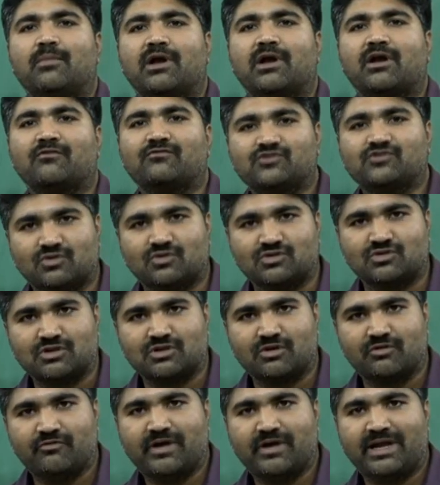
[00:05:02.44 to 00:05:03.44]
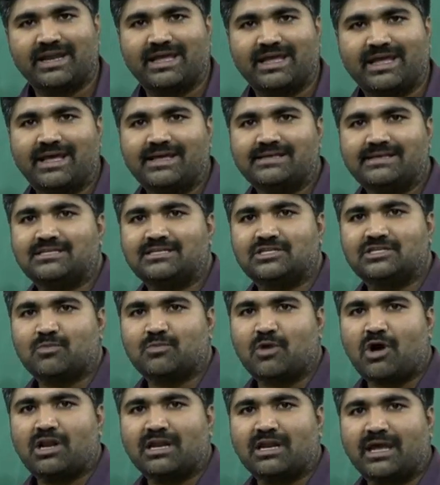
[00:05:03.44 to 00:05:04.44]
number of zones, where k is the
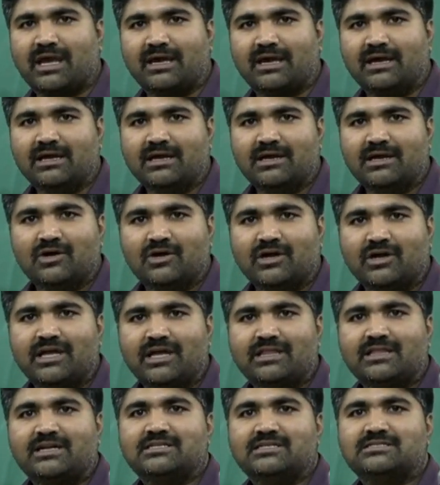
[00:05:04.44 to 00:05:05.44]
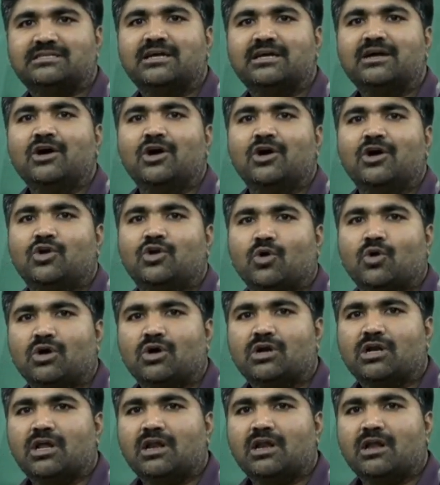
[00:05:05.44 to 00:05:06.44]
small k. Okay, that is the
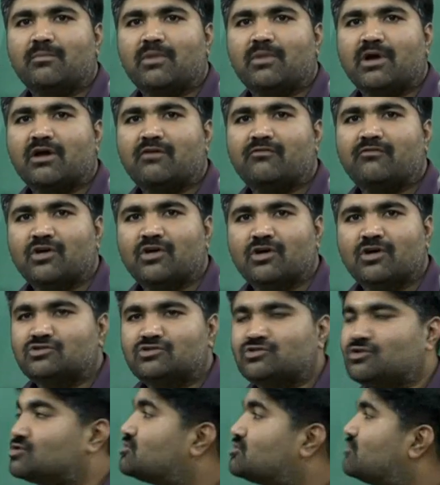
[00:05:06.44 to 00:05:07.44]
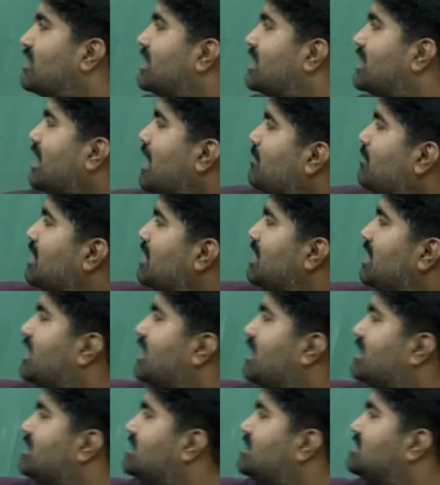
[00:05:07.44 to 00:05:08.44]
total number of zones, where capital
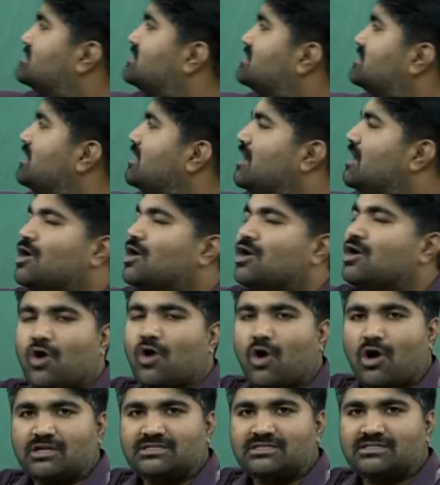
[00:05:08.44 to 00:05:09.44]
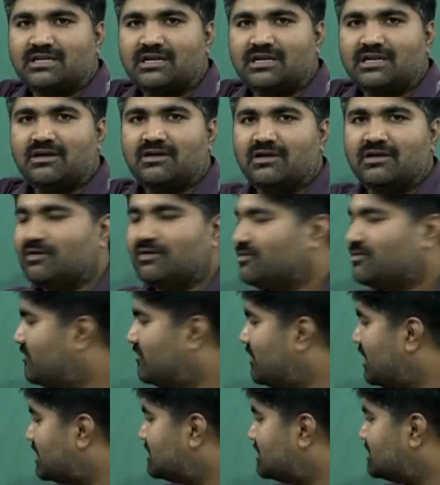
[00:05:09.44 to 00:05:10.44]
K, that is the constant,
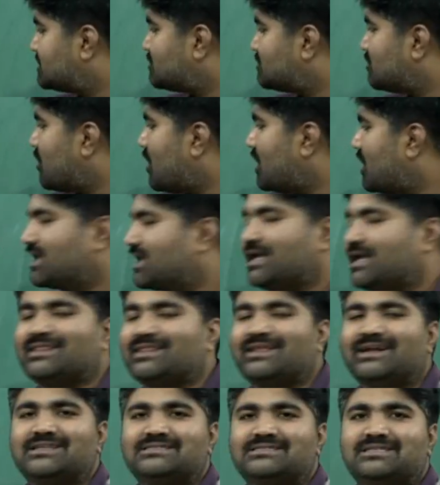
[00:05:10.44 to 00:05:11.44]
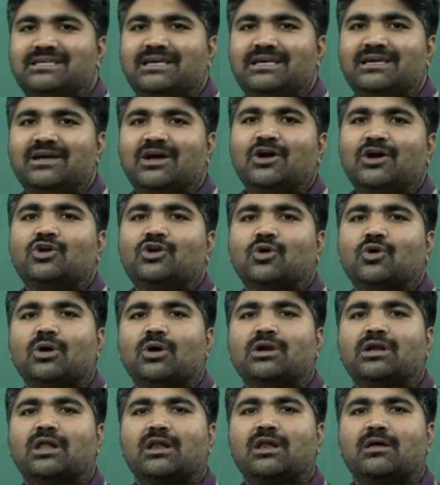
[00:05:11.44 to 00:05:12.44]
where the small k, that is the
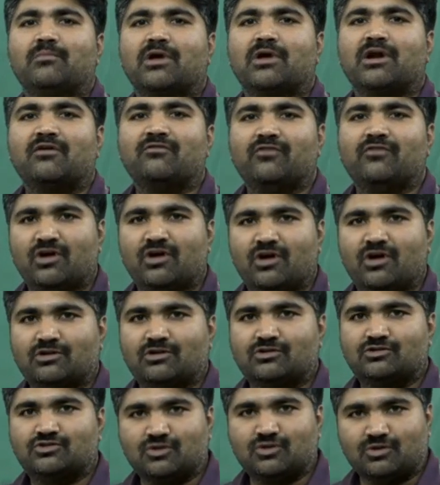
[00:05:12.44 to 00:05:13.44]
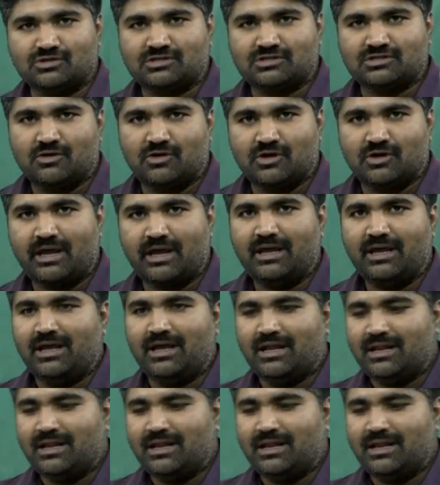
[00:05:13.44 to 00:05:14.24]
total number of zones. Okay,